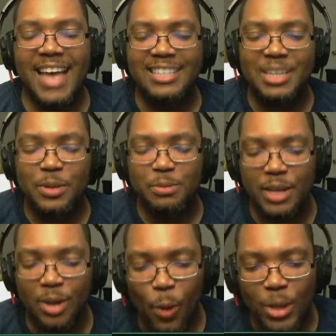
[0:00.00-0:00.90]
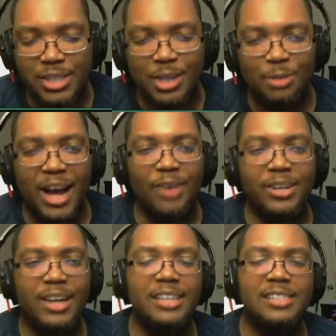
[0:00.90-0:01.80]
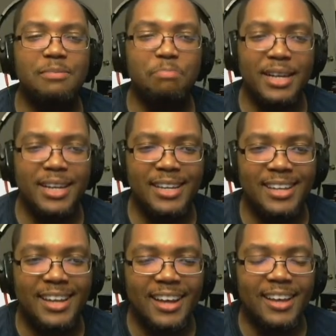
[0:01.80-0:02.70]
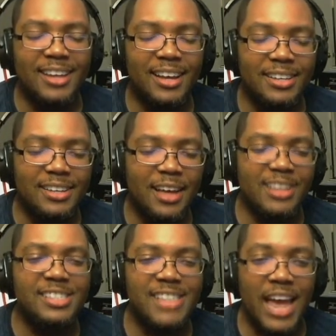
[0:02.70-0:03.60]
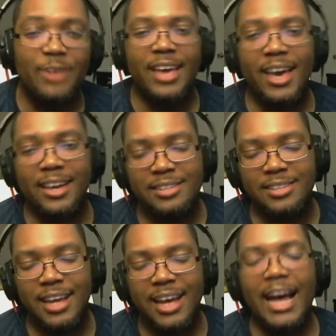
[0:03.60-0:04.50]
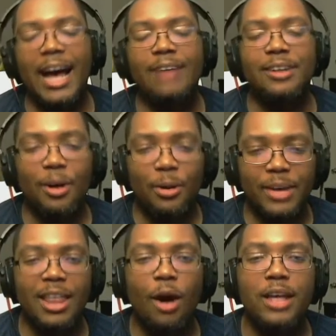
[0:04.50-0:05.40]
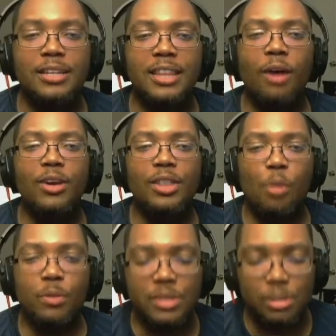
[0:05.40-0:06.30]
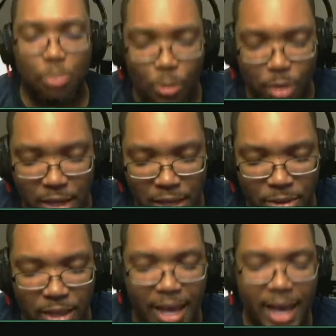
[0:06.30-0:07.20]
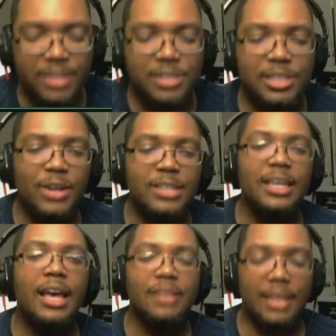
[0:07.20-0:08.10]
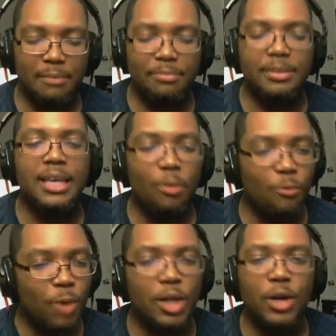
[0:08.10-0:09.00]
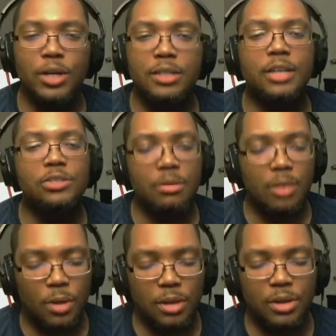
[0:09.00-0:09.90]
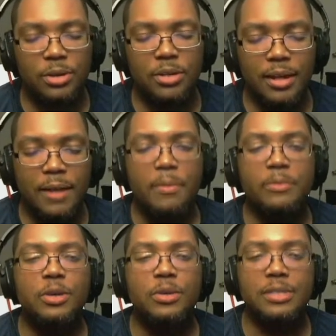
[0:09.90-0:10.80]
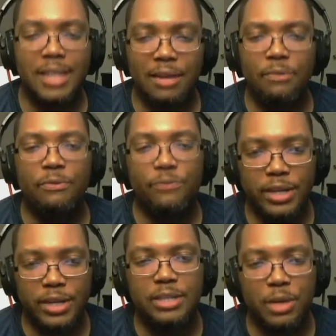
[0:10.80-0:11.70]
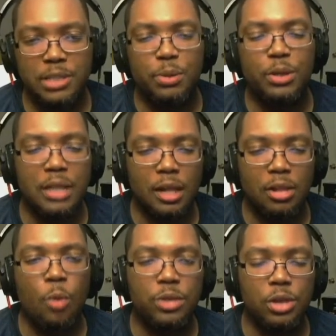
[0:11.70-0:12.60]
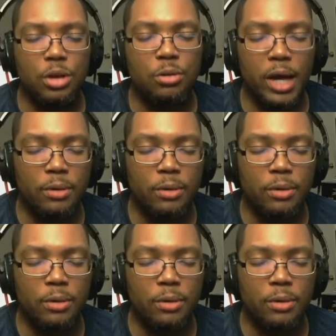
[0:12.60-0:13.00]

he was being hoisted around in a spinning staircase. I was like, oh, and the audience, you hear the woman swooning, and you hear the guys cheer. It's like, yeah, well earned, extremely well earned. So it was a lot of fun to experience that along with the crowd.